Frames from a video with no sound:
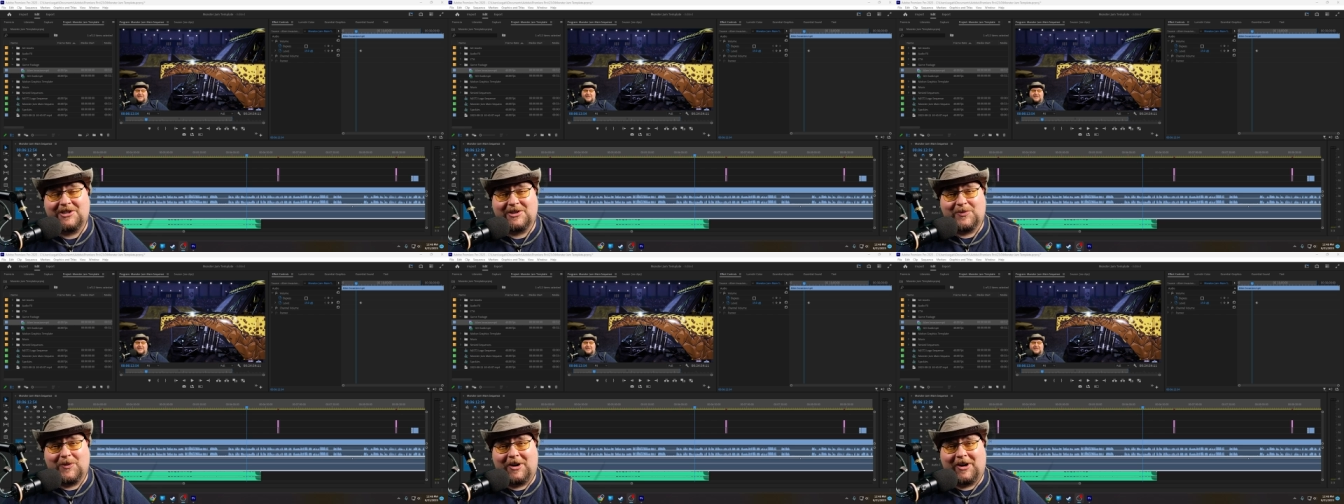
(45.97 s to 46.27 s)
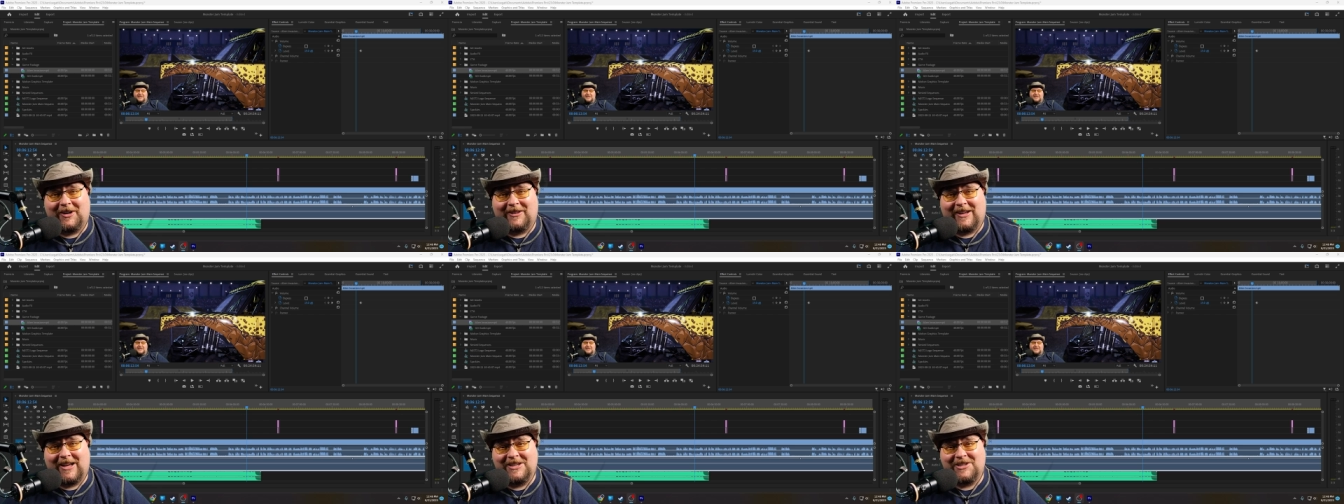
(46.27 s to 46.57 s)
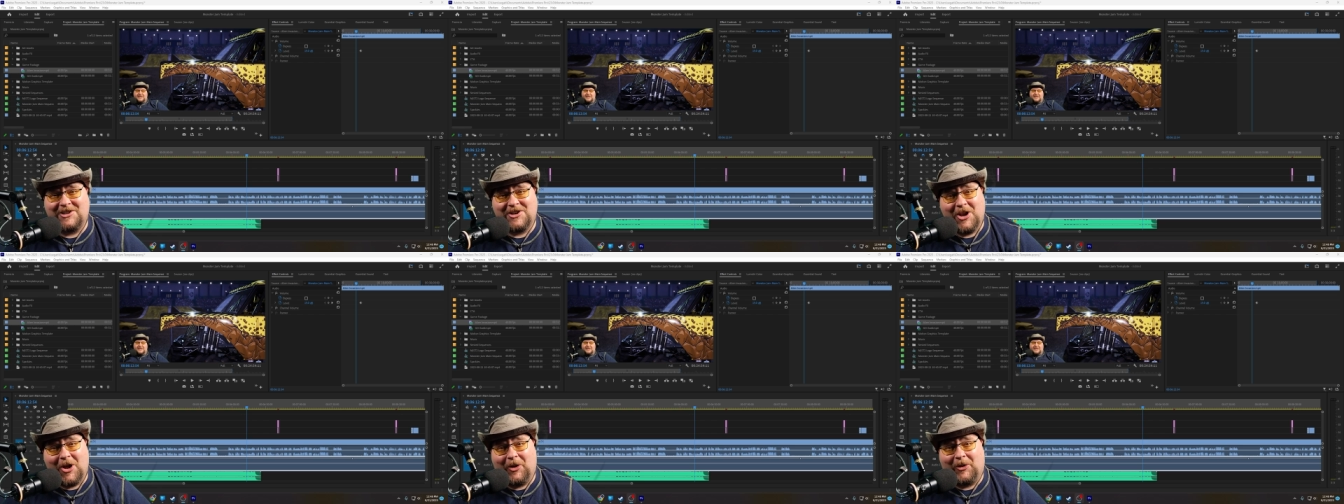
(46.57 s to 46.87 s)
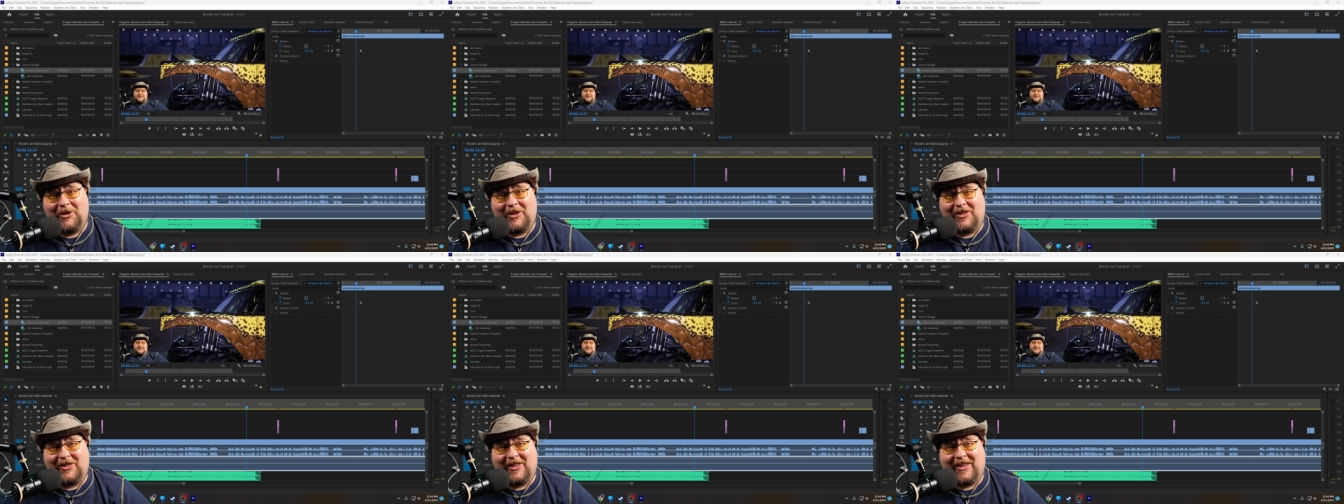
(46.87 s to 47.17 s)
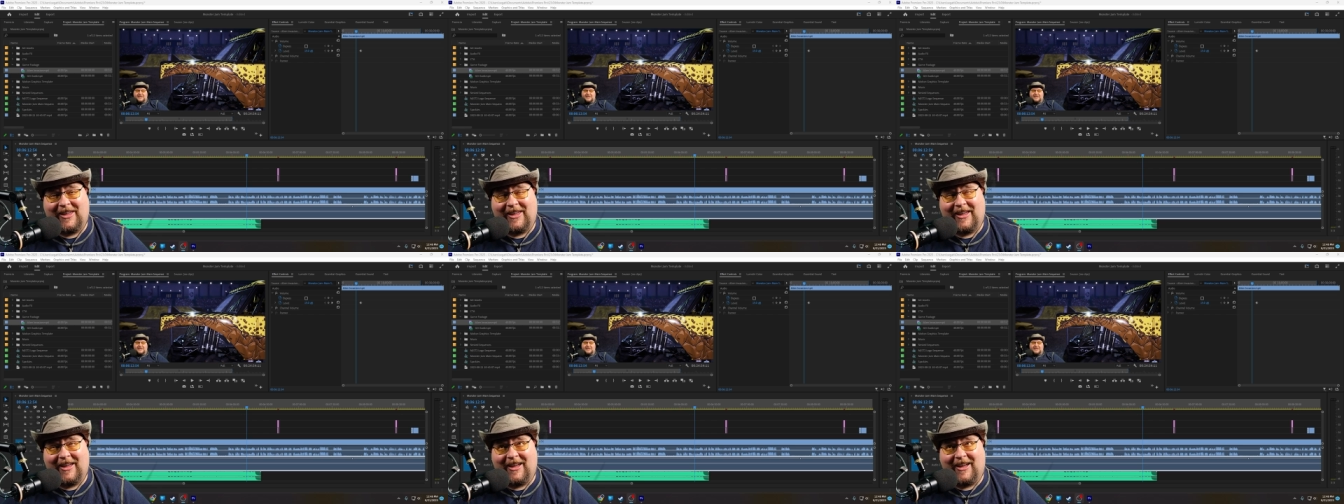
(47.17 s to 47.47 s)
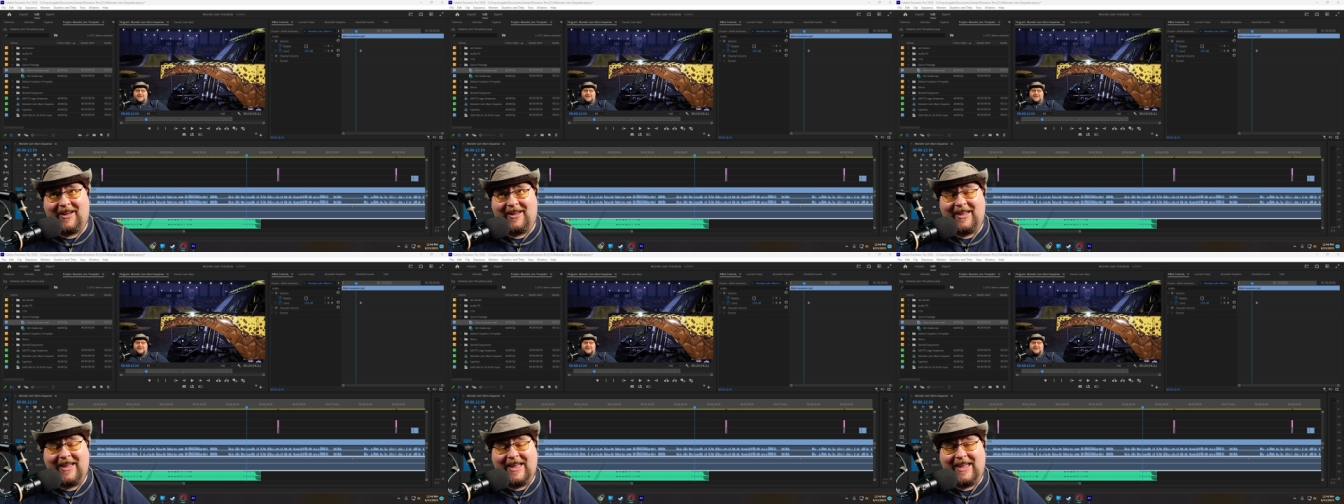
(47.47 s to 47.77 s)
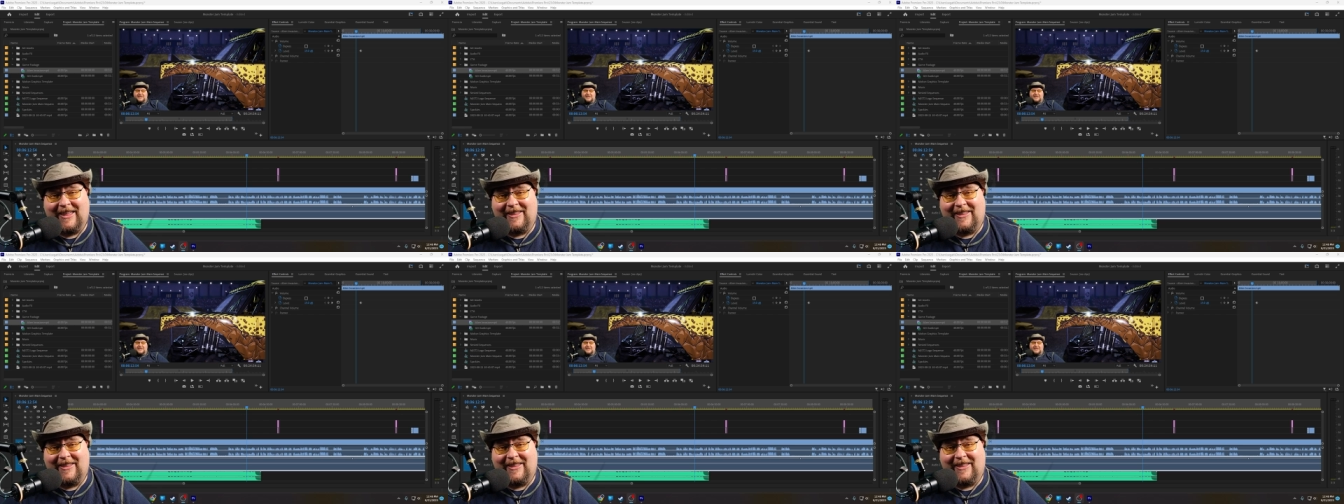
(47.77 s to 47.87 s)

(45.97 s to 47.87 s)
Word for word: Just wanted to let you know that the uh,